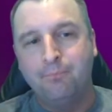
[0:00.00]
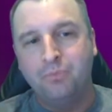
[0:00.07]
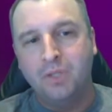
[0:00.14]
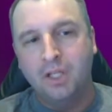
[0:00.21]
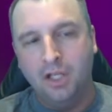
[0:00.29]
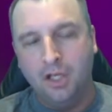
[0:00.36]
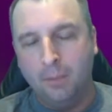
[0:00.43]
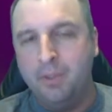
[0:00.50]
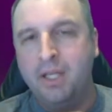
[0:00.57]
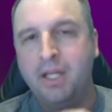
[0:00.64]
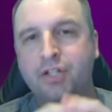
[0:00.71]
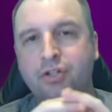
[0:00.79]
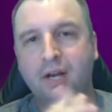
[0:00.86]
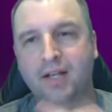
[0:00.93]
it'll be
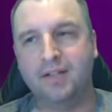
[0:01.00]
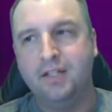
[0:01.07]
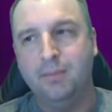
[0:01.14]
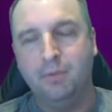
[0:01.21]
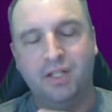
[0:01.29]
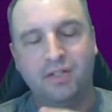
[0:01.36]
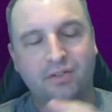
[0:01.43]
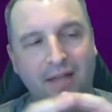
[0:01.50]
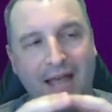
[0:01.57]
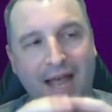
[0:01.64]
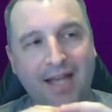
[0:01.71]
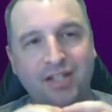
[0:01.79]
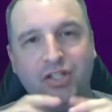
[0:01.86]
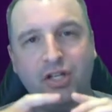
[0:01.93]
interesting because
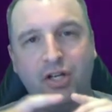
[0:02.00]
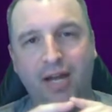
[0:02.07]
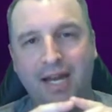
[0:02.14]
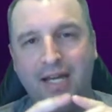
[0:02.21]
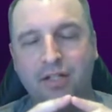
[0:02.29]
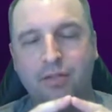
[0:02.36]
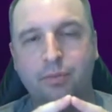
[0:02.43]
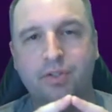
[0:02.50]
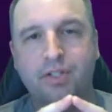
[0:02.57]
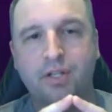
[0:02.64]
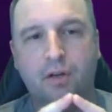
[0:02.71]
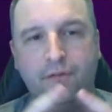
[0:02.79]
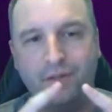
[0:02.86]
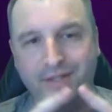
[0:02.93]
last year 80s were
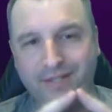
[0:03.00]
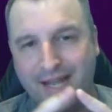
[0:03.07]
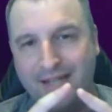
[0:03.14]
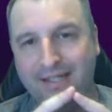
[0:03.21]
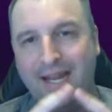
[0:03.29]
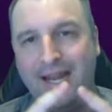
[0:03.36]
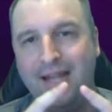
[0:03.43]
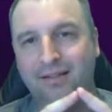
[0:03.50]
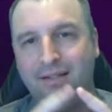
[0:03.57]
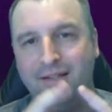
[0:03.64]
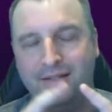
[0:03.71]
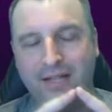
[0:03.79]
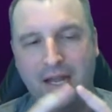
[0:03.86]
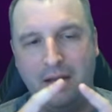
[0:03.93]
selling for 10K at
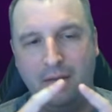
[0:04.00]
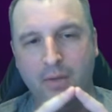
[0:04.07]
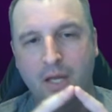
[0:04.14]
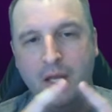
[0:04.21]
this time.